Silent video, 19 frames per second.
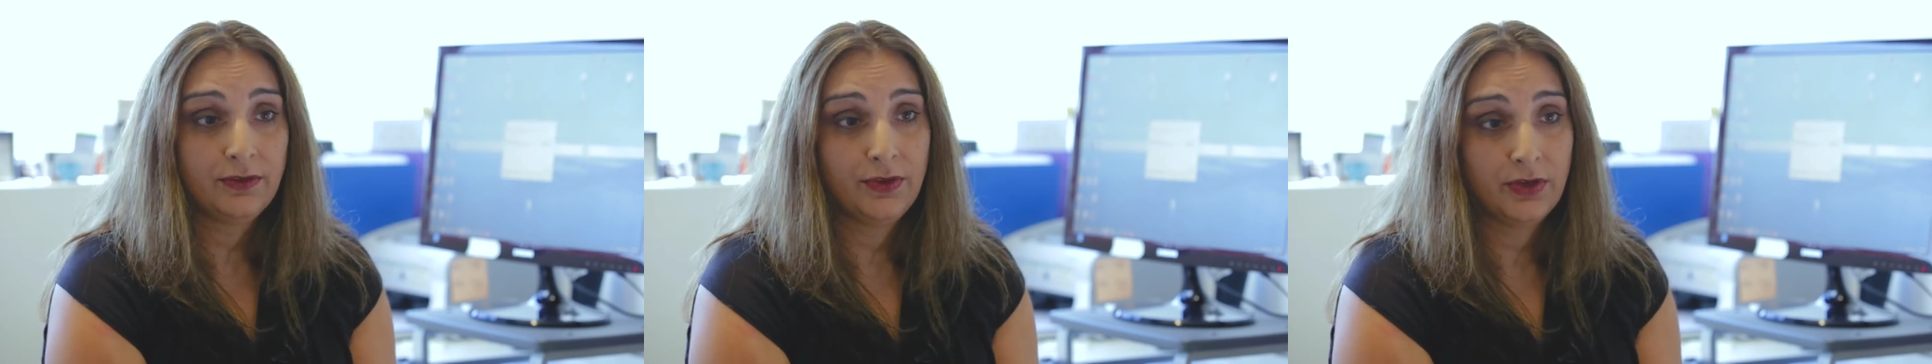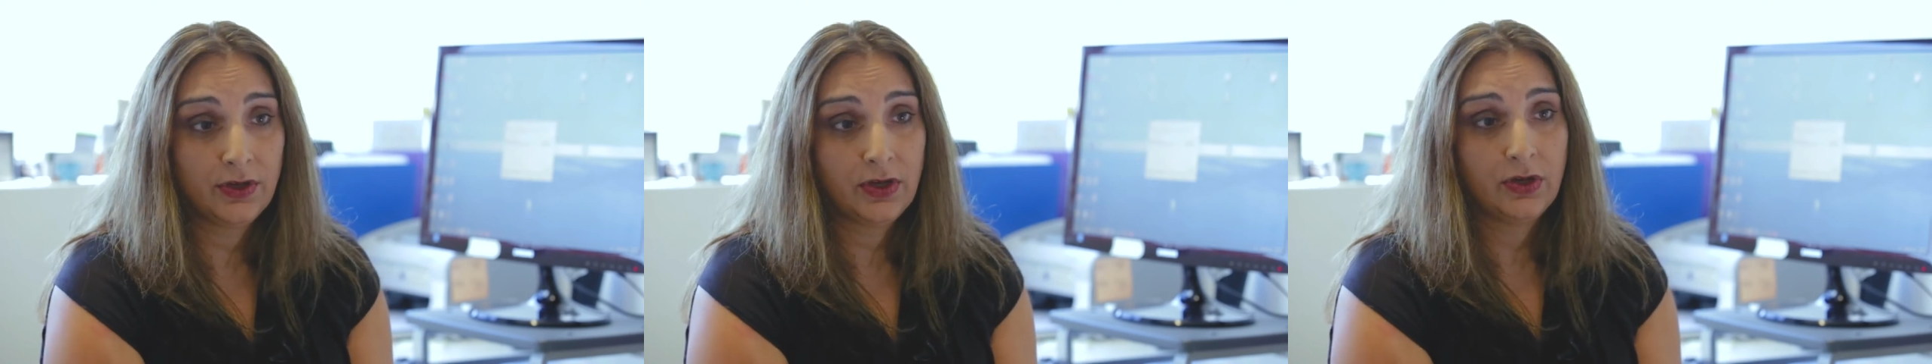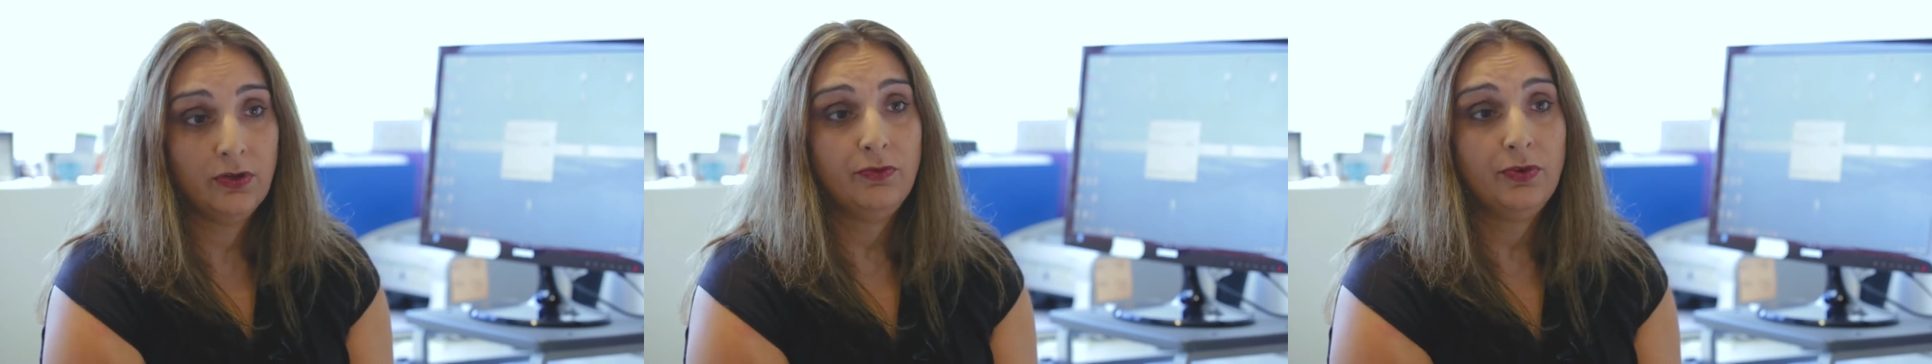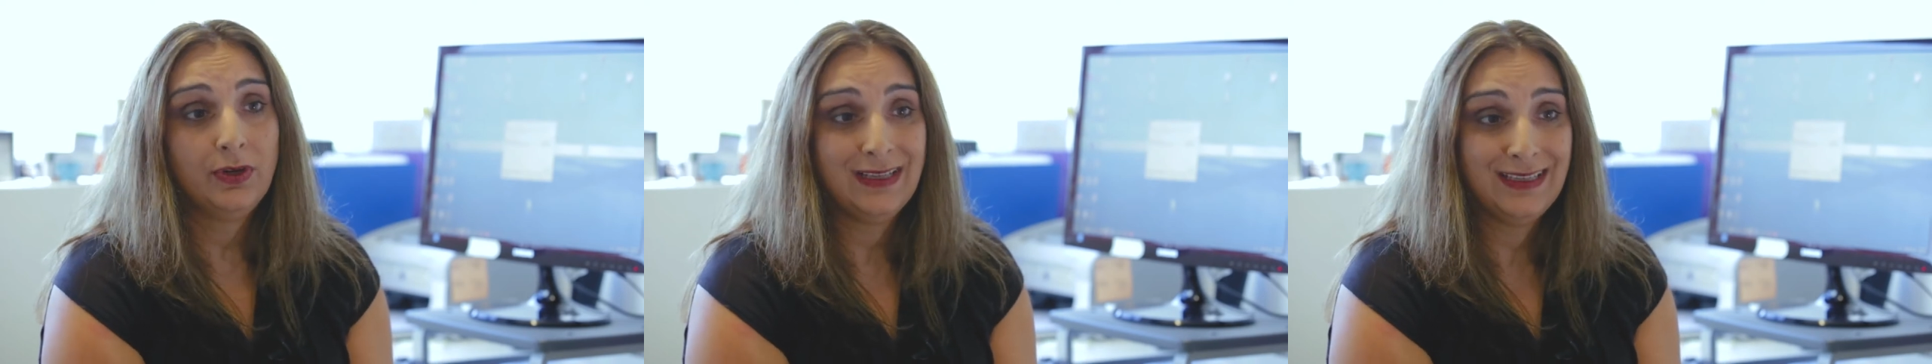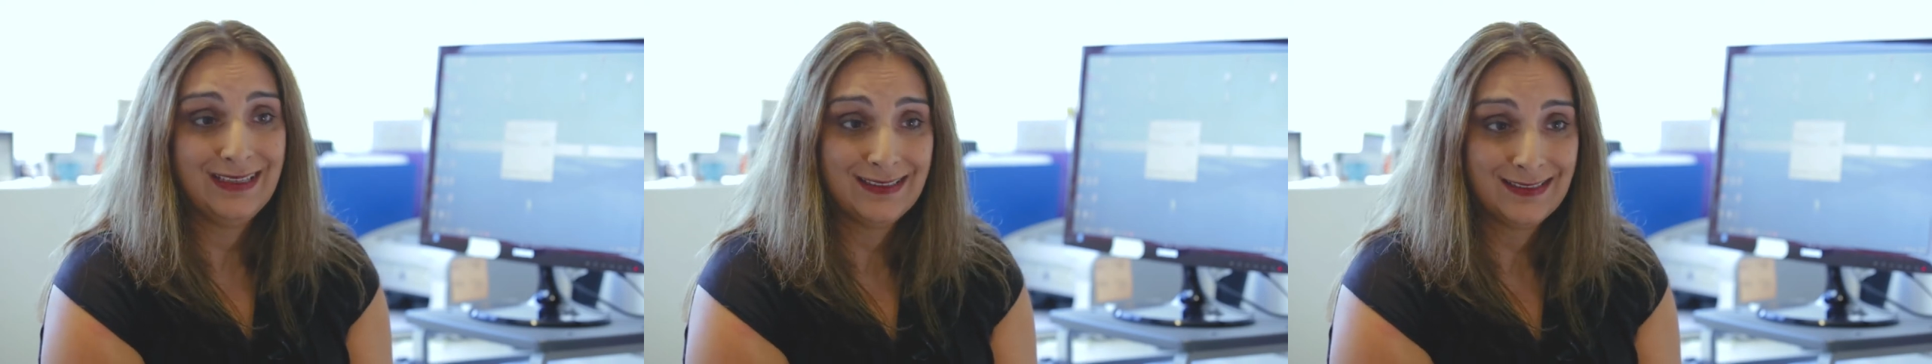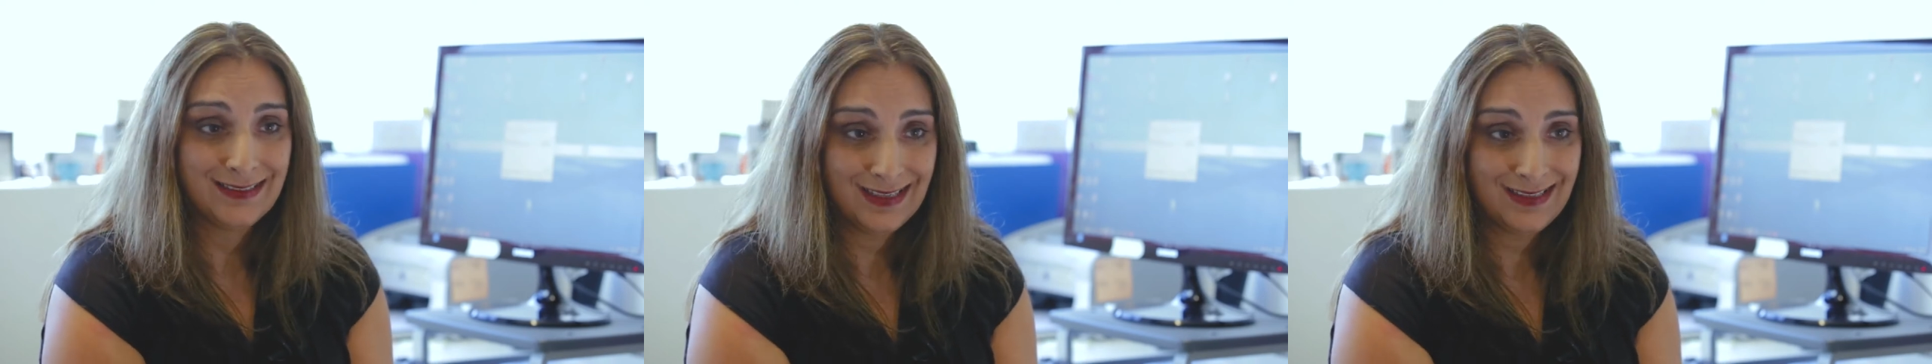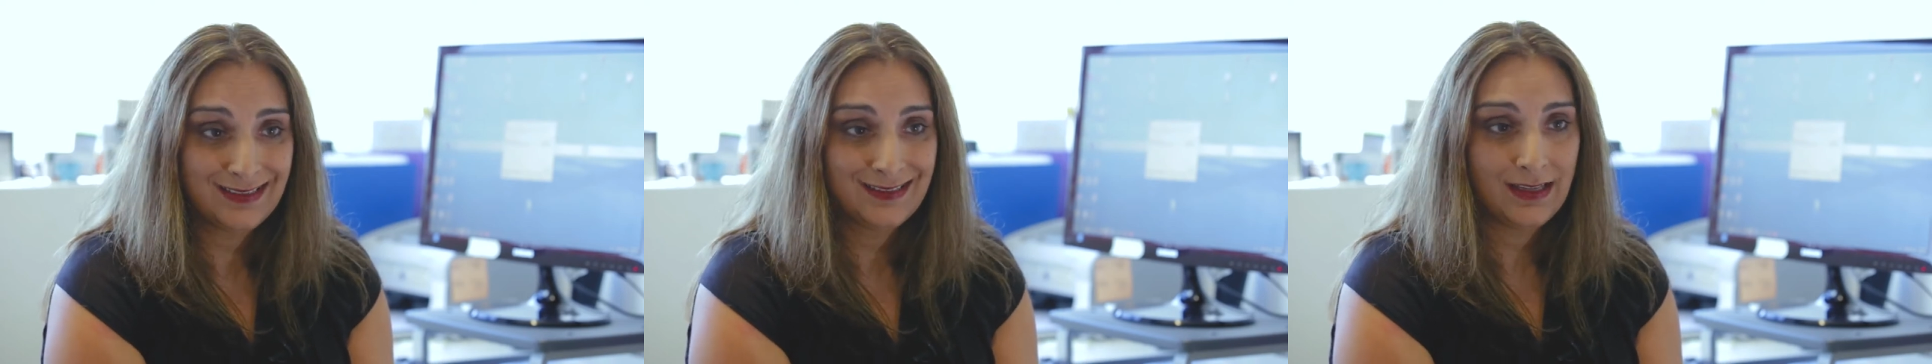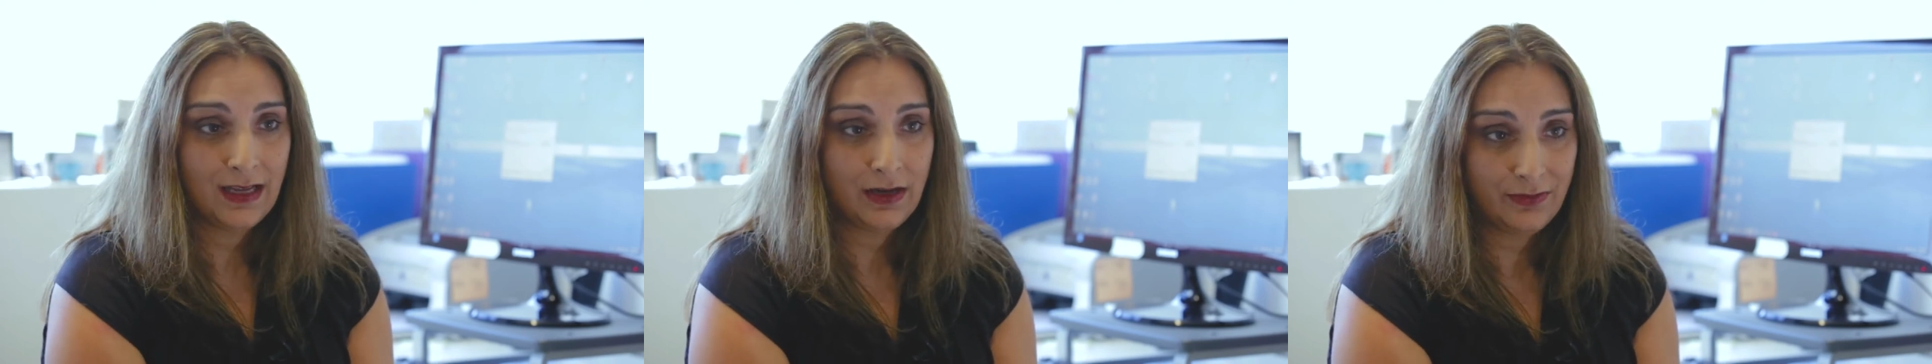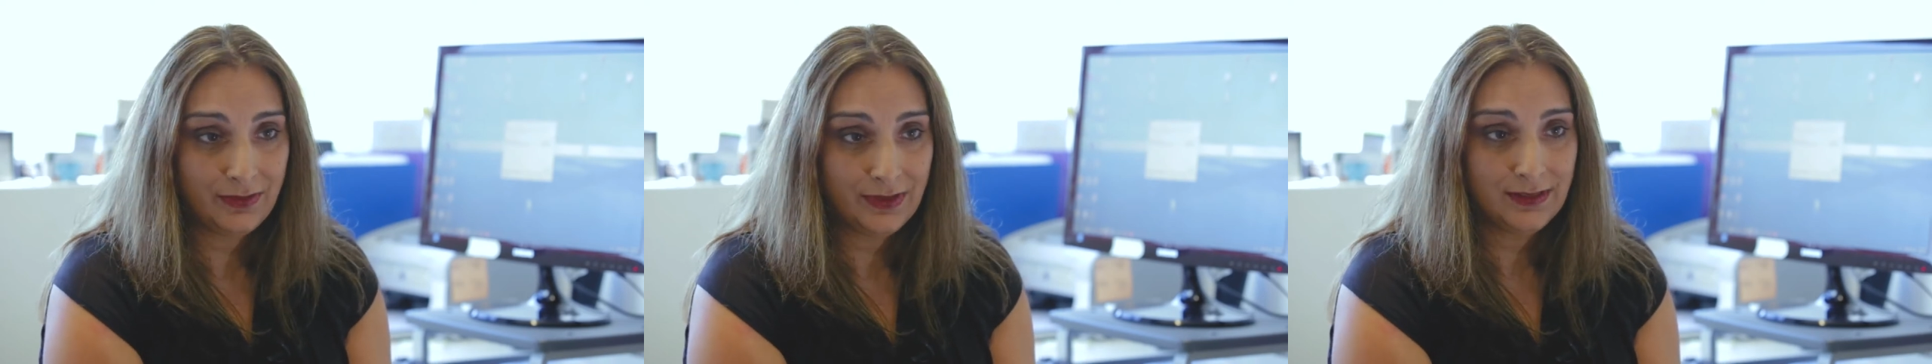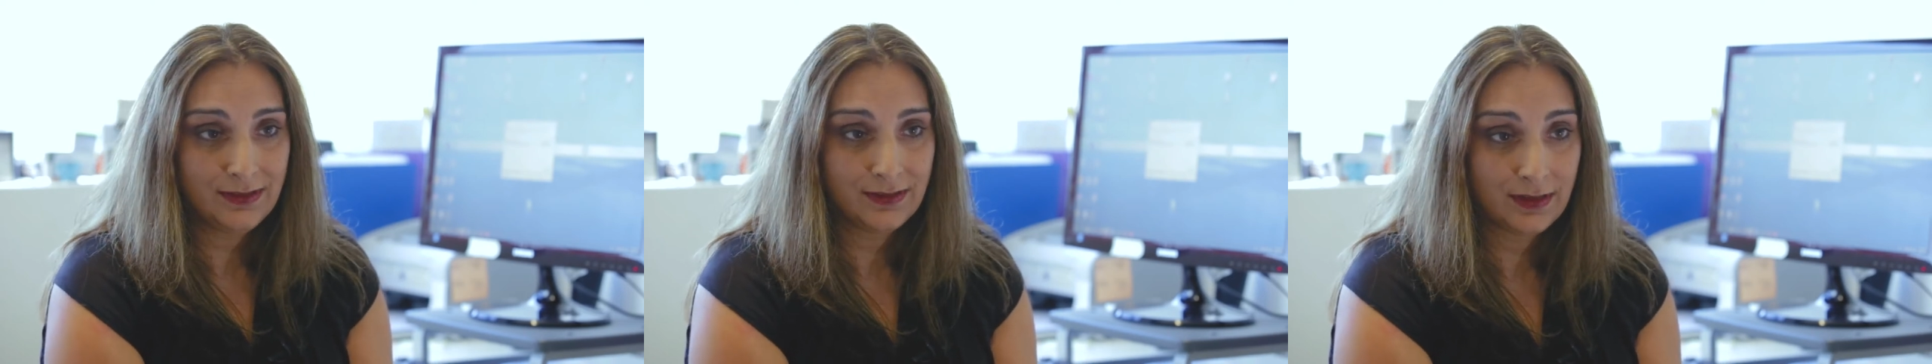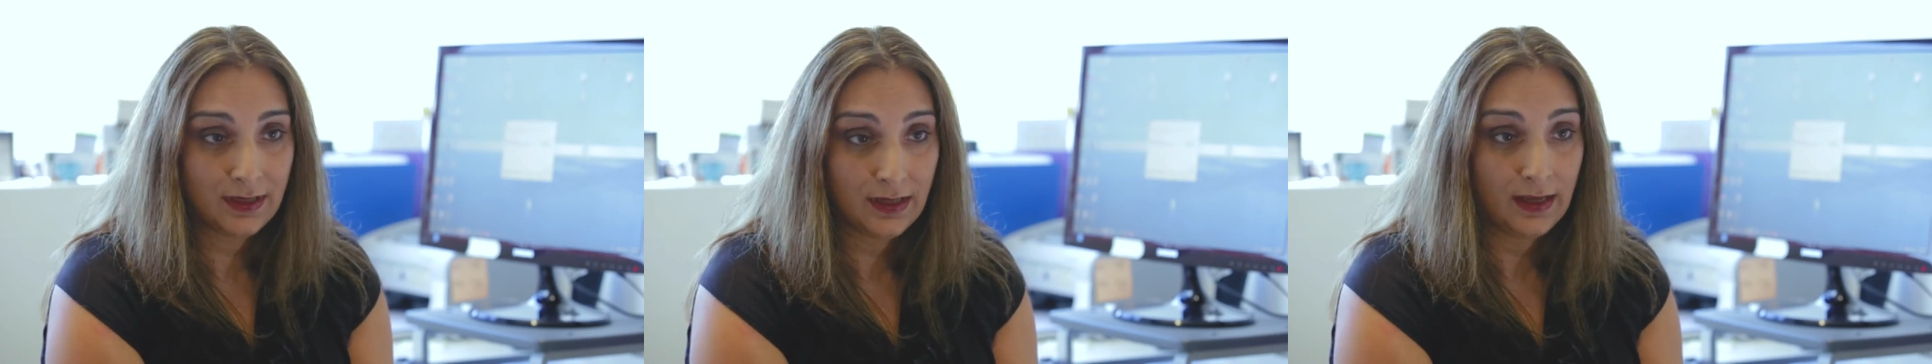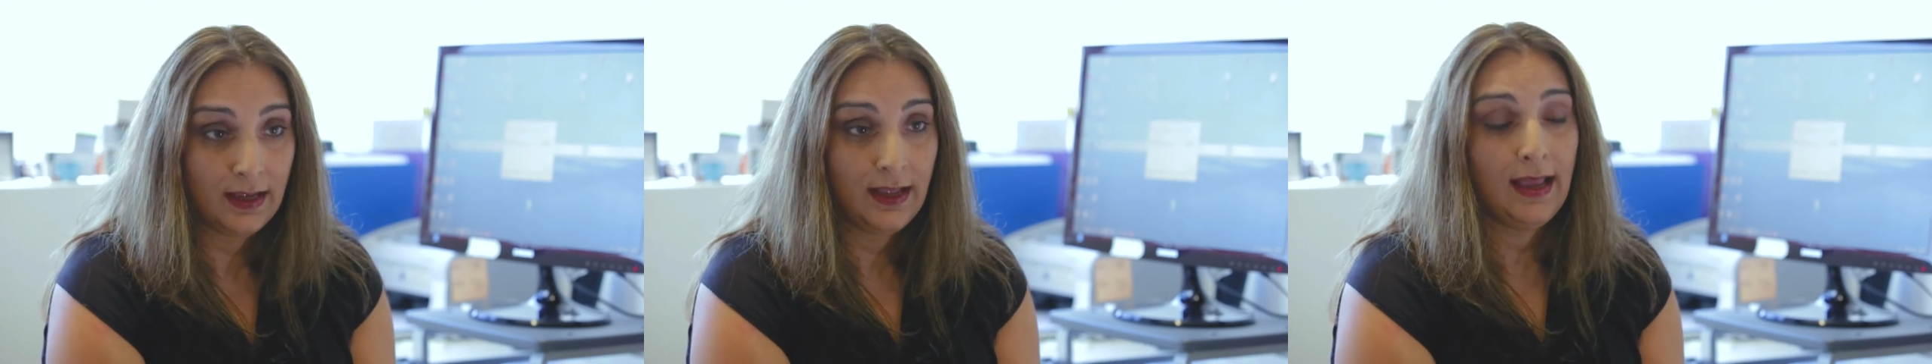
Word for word: that can really assess that risk